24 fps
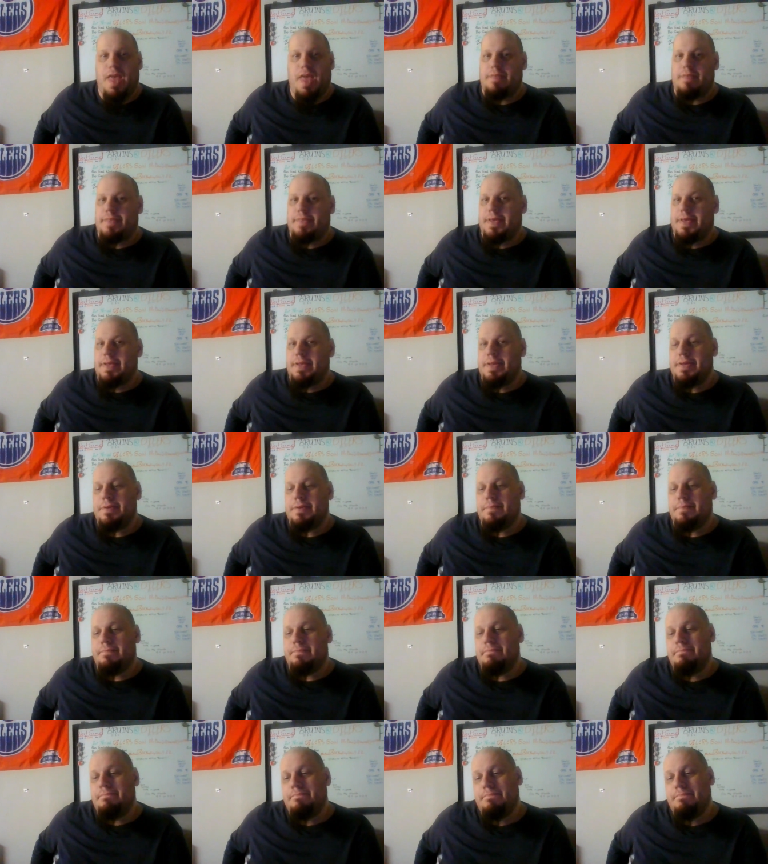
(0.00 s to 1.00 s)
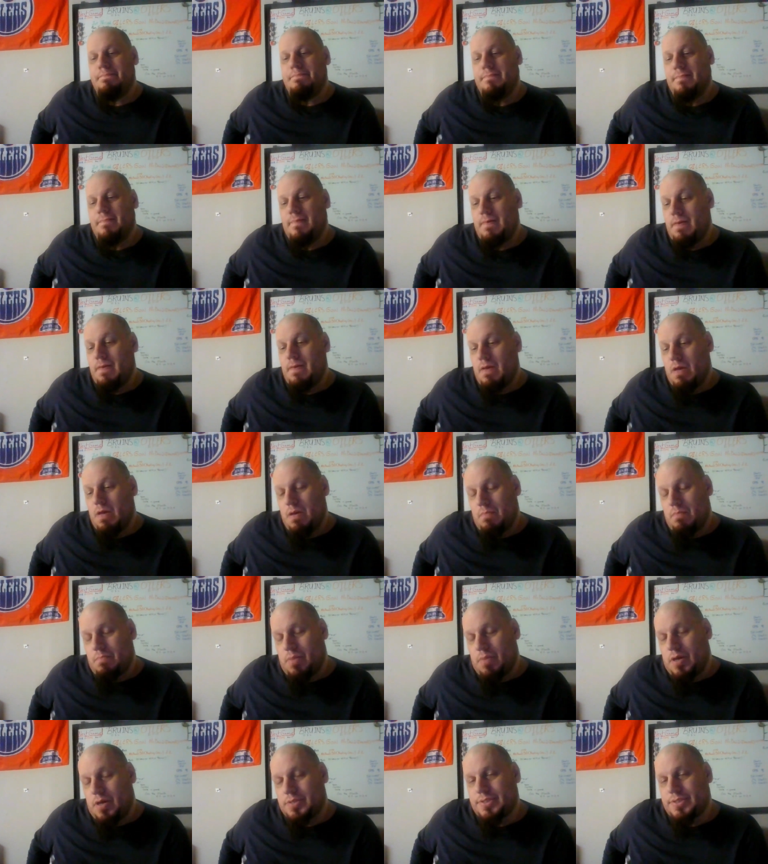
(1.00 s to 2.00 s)
And they didn't.
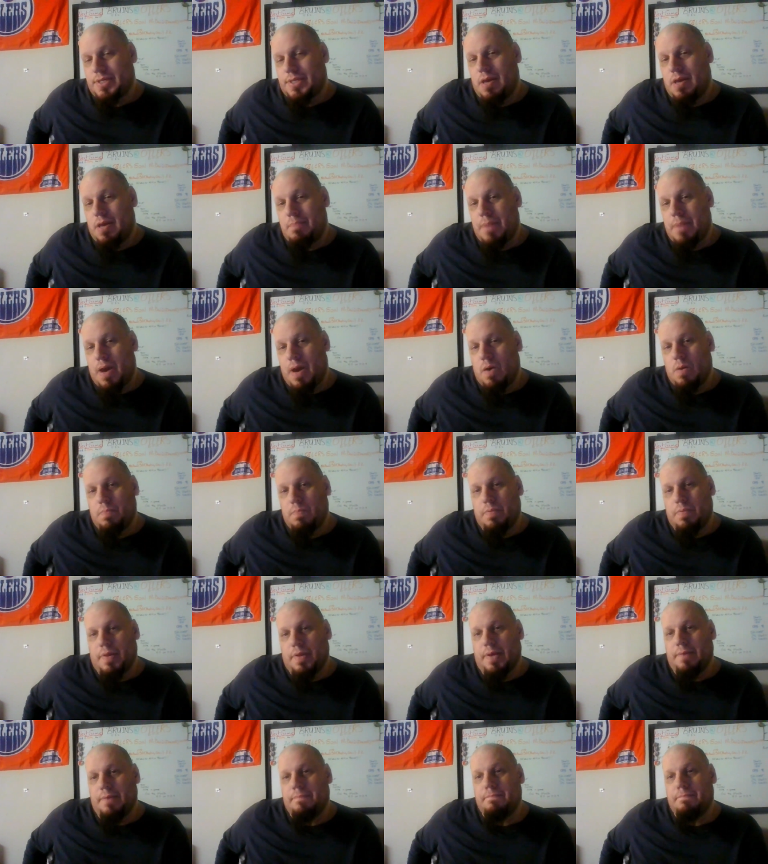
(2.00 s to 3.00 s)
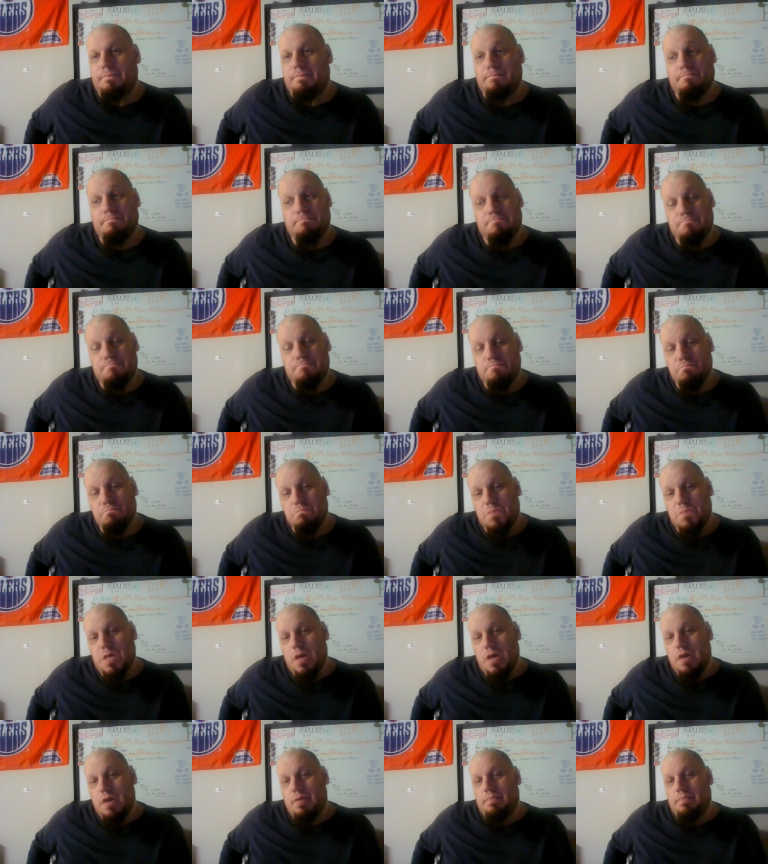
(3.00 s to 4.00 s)
Boston got a power play.
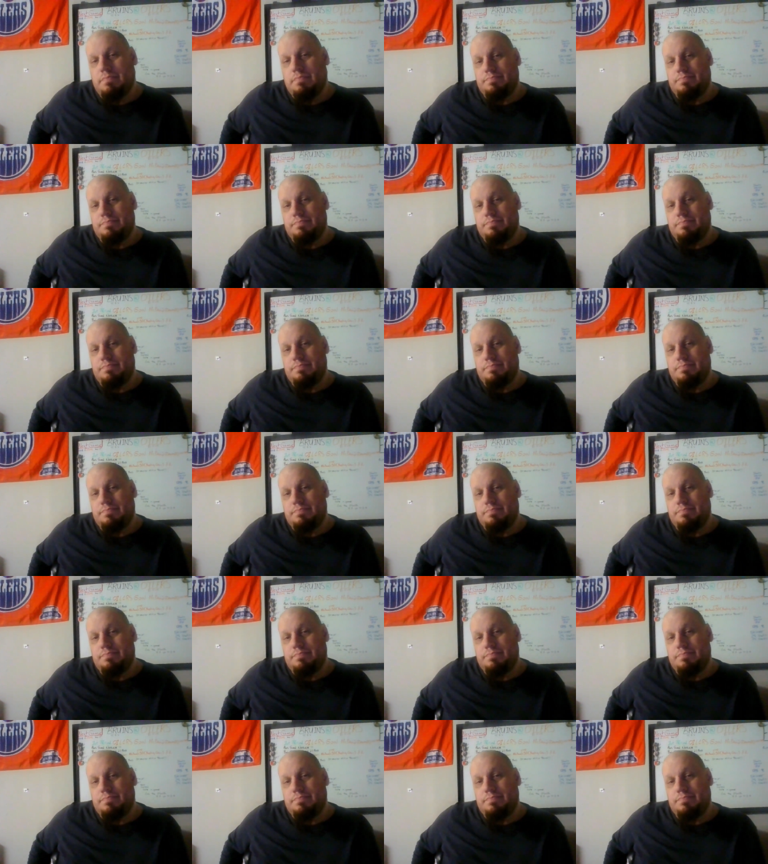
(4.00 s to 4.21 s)
Okay.